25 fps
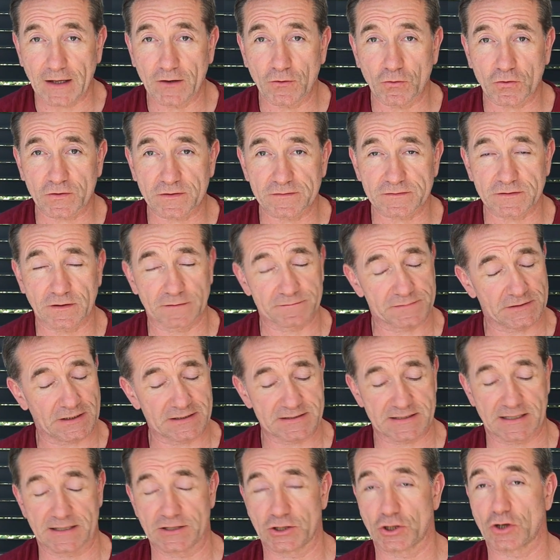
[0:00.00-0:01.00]
I
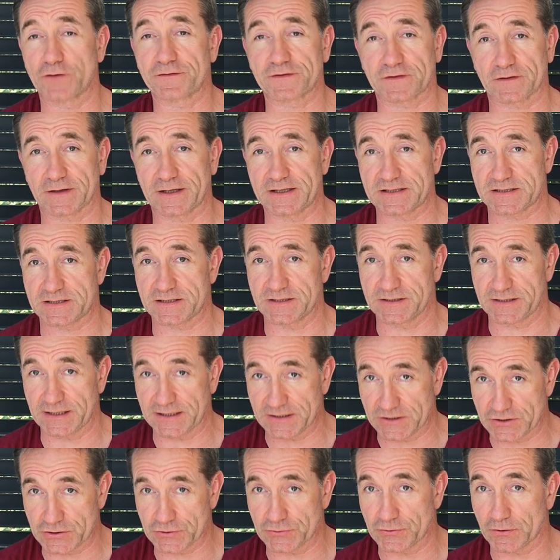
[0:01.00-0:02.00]
say nerve glides,
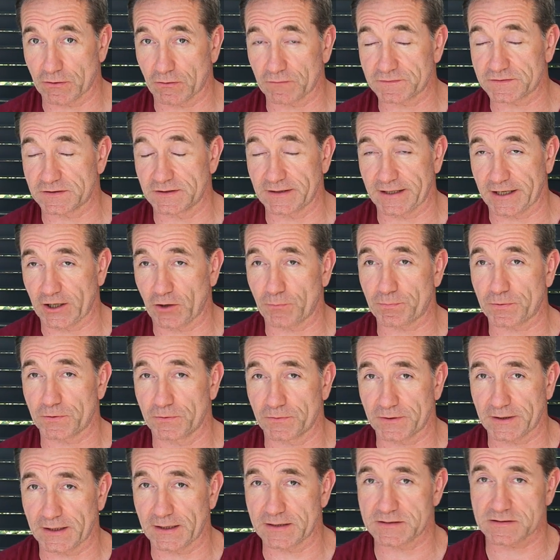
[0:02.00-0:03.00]
they do often help,
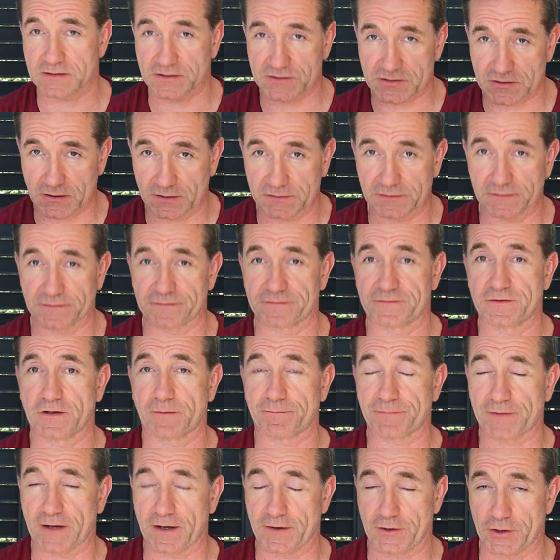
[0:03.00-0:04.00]
okay, so they start to free
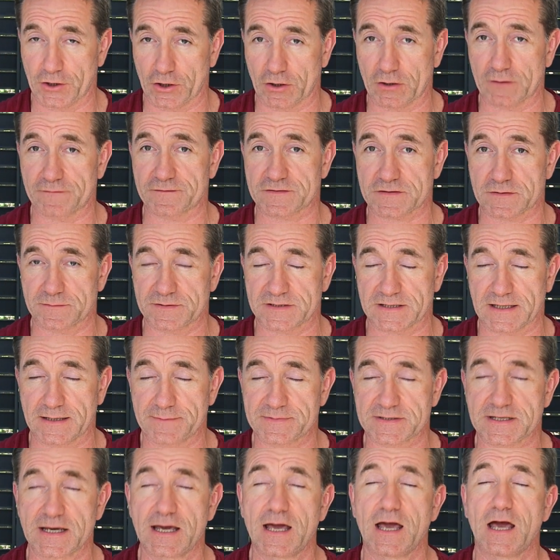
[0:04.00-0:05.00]
up that nerve
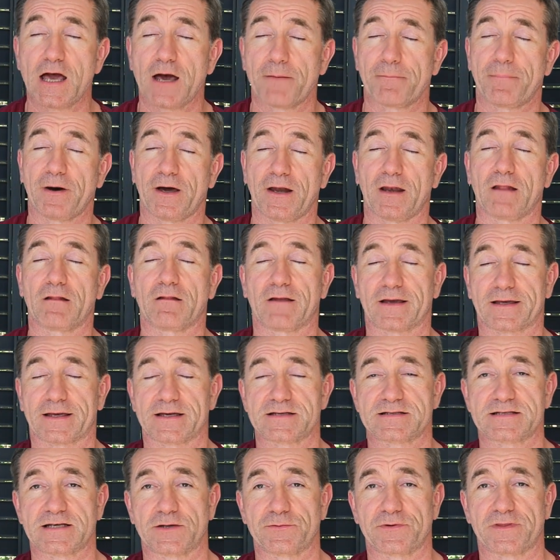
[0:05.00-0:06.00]
sometimes. But like
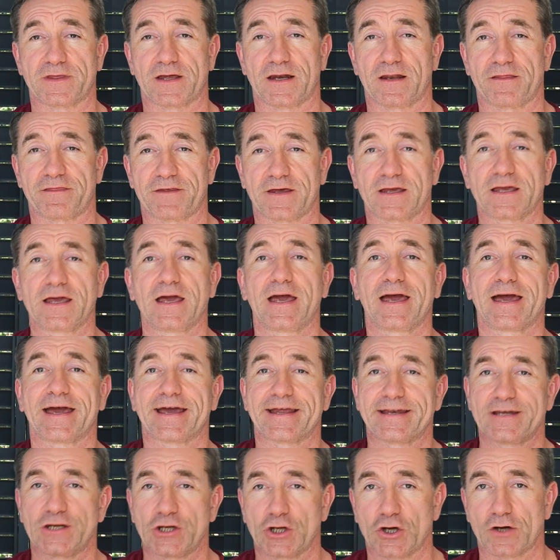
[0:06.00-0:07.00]
I say with anything,
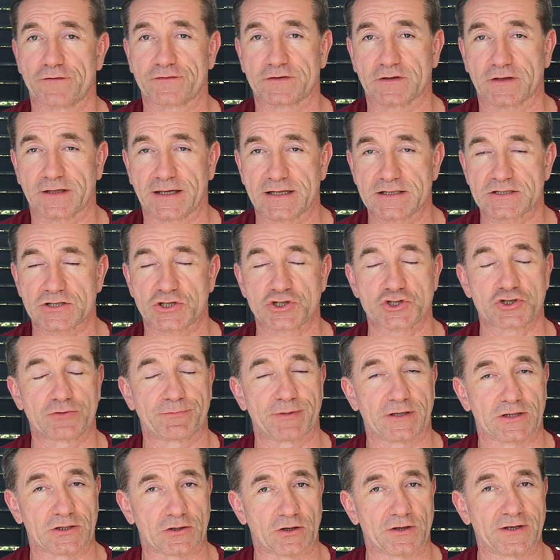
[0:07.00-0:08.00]
nerve glides
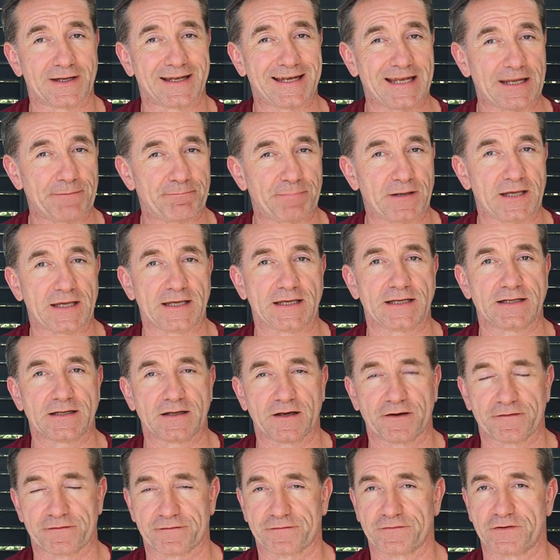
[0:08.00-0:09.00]
should be done in a
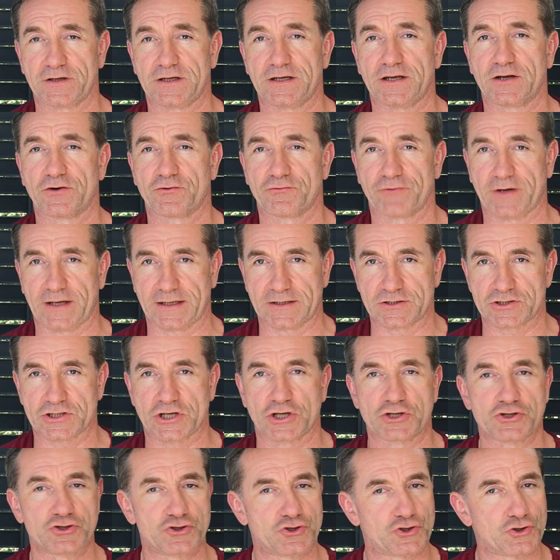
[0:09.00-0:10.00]
pain-free
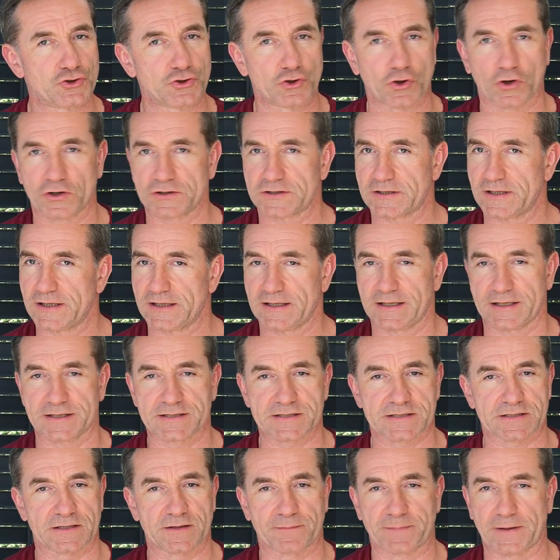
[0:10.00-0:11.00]
range. Do not
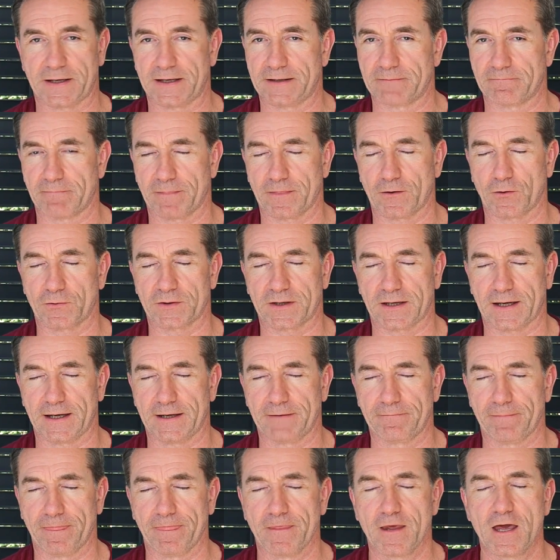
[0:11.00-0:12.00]
kiss the pain,
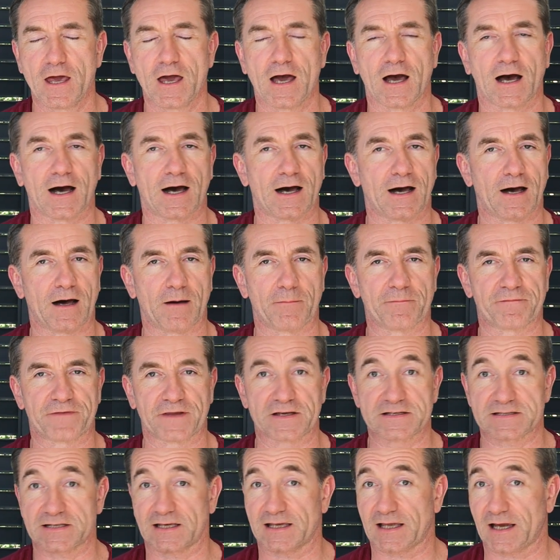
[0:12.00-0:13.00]
okay?
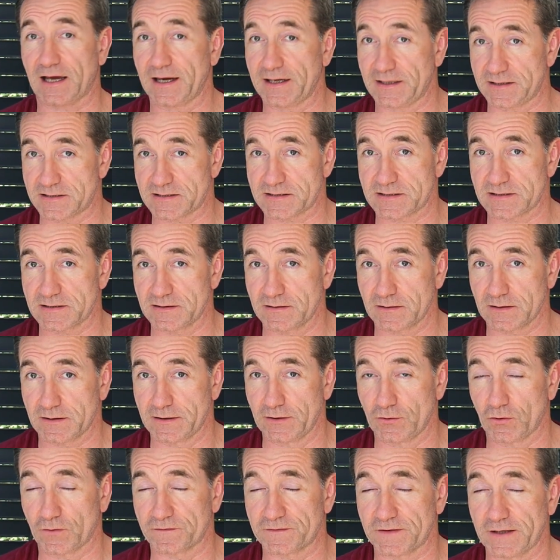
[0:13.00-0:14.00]
Things like ice
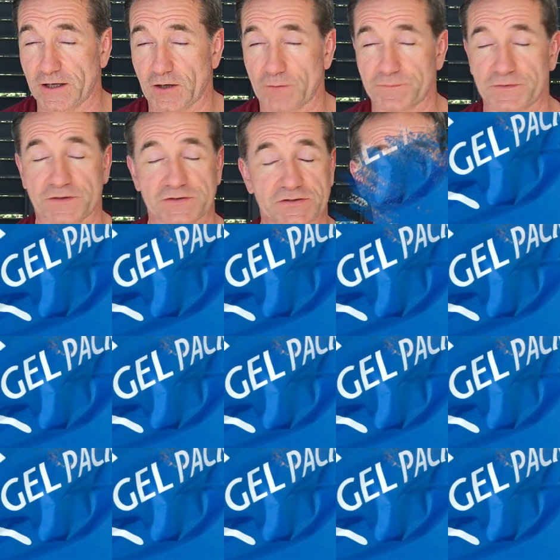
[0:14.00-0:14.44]
can often help to